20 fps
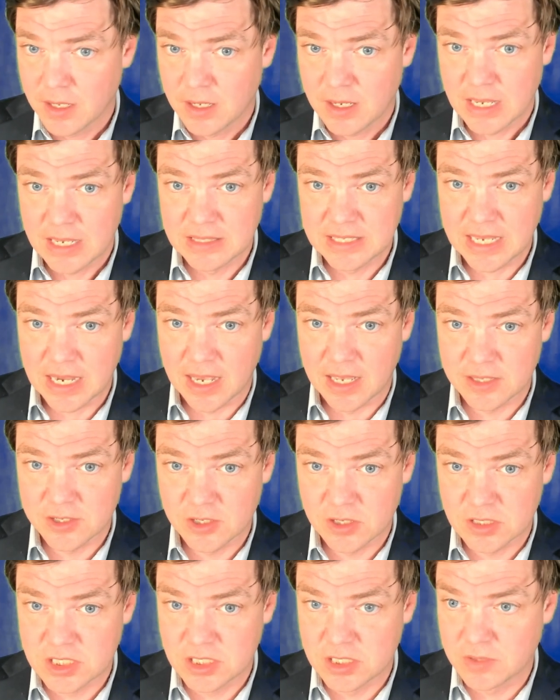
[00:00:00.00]
and the
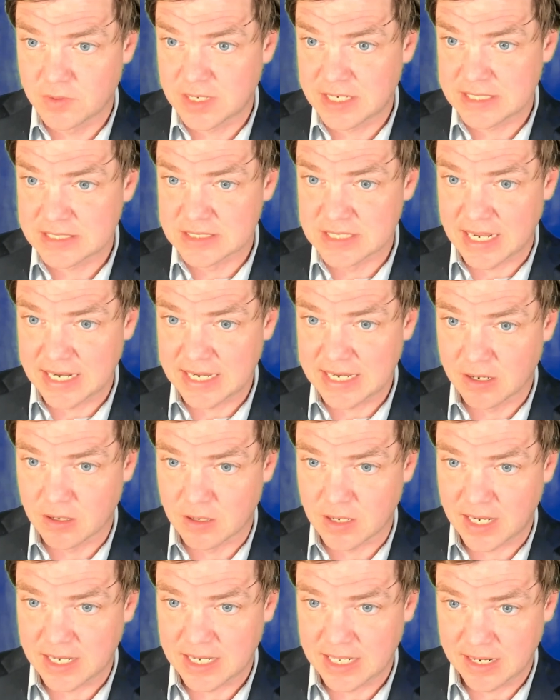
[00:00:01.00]
other to do it is knight
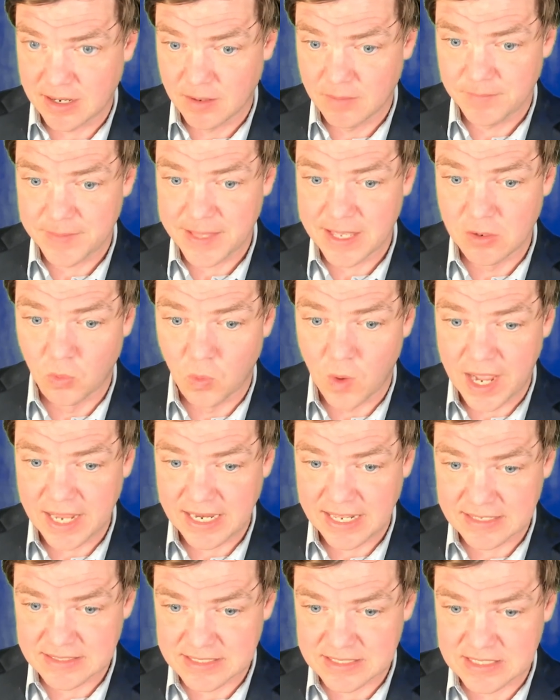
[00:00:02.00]
here, and white
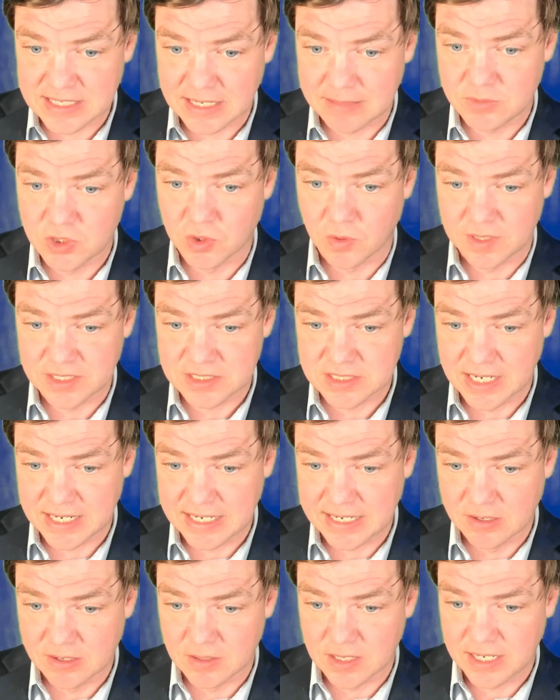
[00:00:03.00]
has the same choice, knight
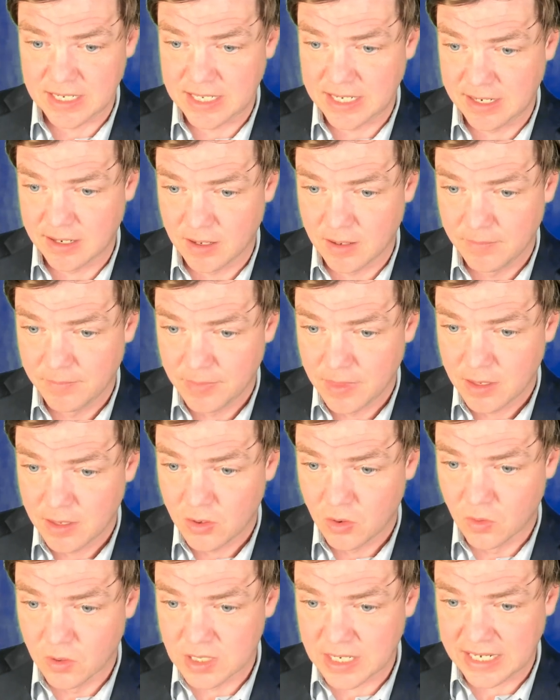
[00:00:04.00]
here,
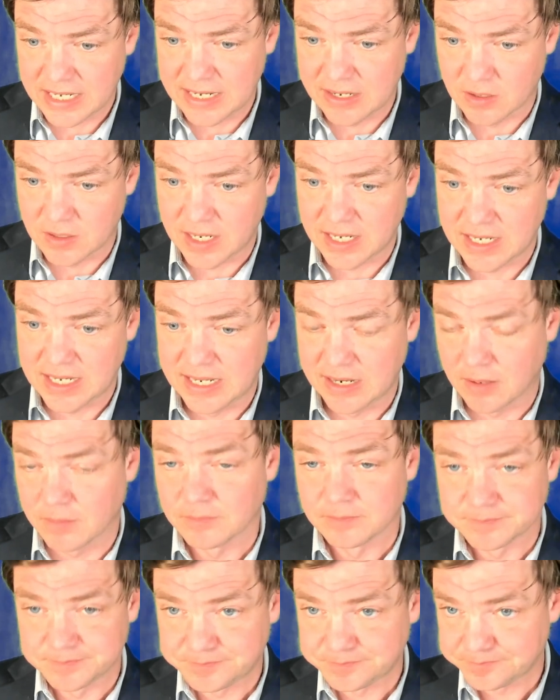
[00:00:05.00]
or knight here.
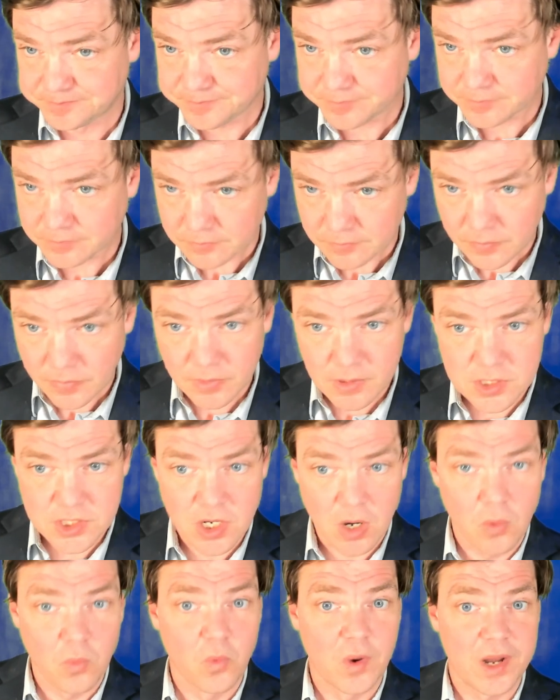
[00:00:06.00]

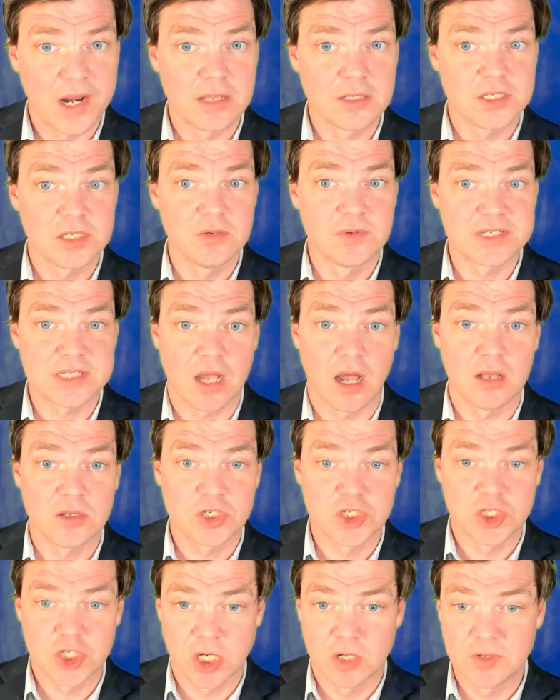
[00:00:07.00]
So what I'll do is I'll
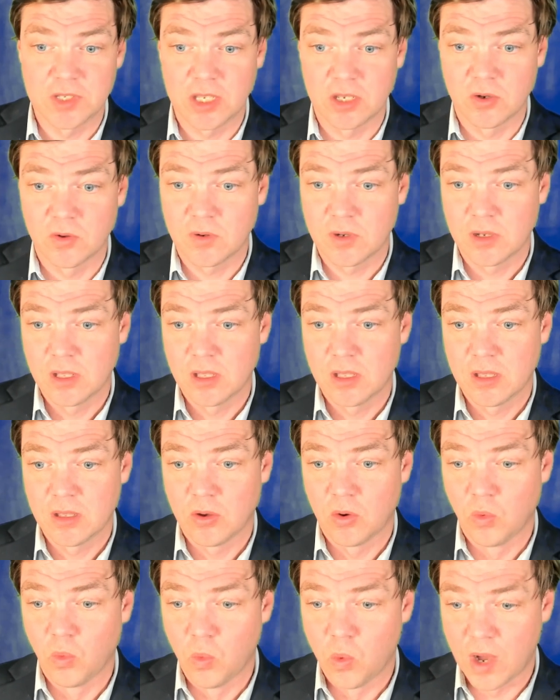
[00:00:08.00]
show you
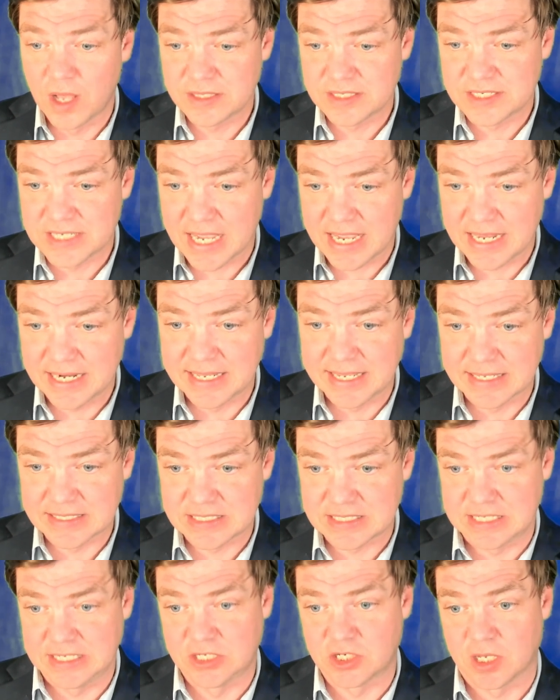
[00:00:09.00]
one side
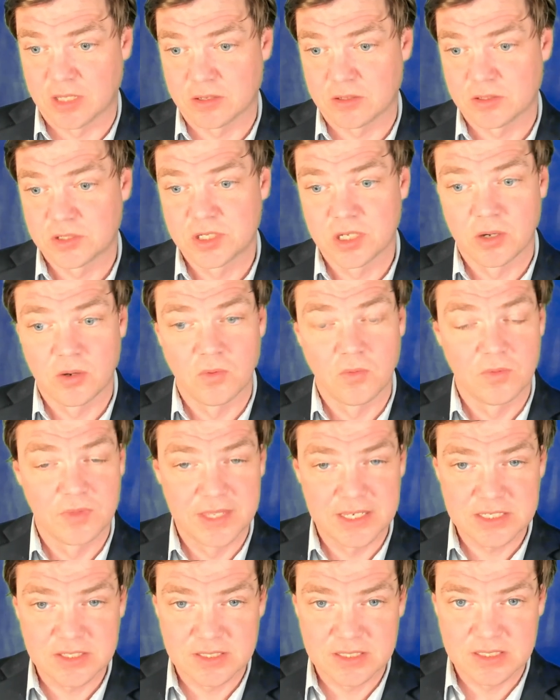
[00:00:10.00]
against each other. So
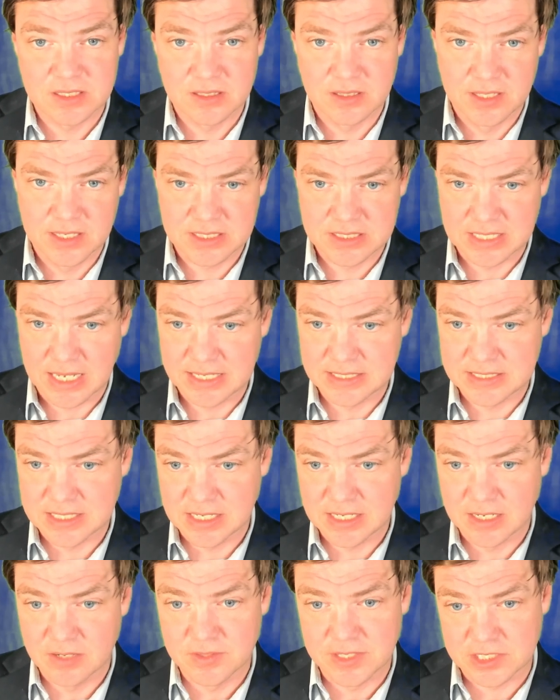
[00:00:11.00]
this side's
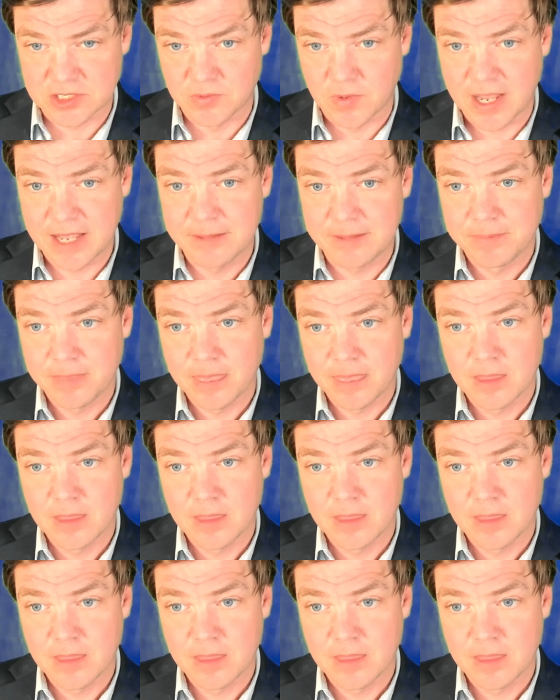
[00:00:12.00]
going to go this way.